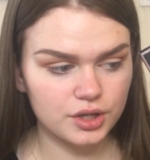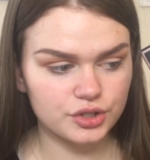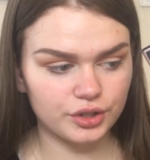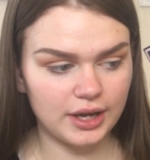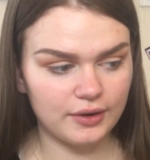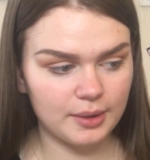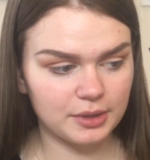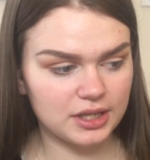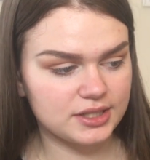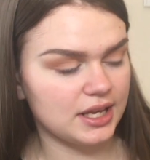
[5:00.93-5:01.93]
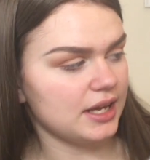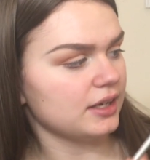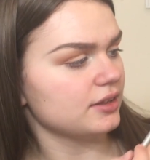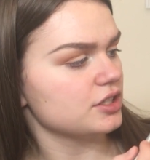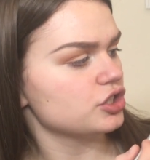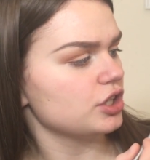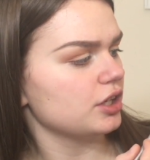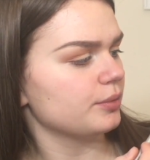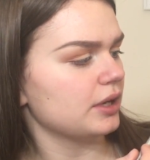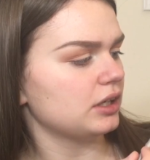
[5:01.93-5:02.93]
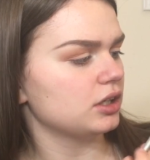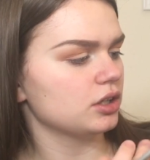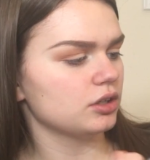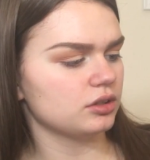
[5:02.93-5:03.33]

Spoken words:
So now I'm going to take this shade right here.